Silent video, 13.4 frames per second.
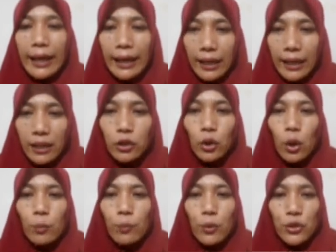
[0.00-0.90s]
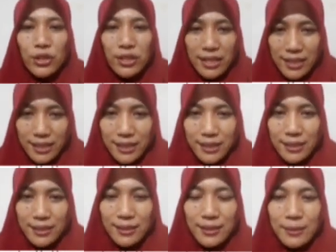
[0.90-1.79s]
and the
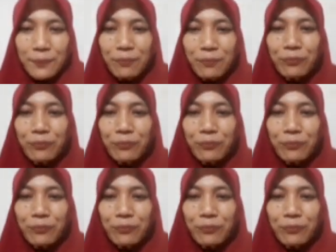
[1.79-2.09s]
opposition's.